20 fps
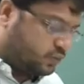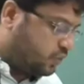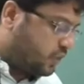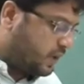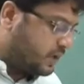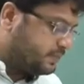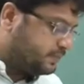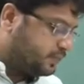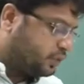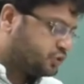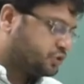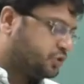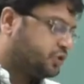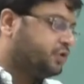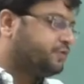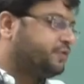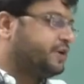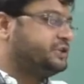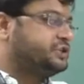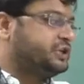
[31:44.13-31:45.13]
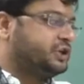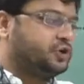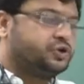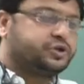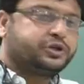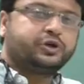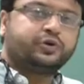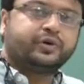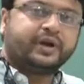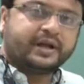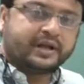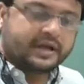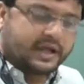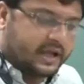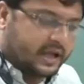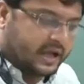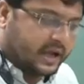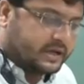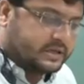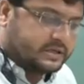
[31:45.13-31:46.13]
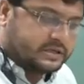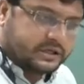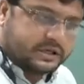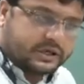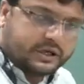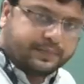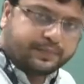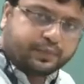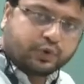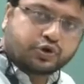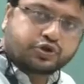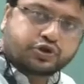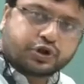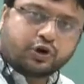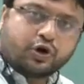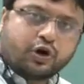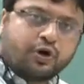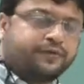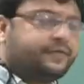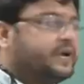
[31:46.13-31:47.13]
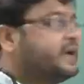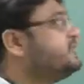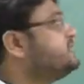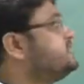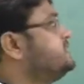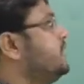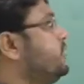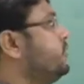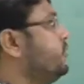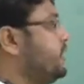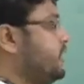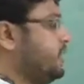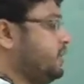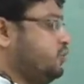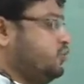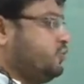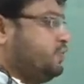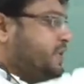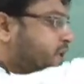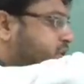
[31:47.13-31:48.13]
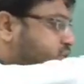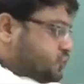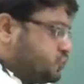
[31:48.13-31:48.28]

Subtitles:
1 portion of HNO3 you take and 3 portion of HCl you take, you mix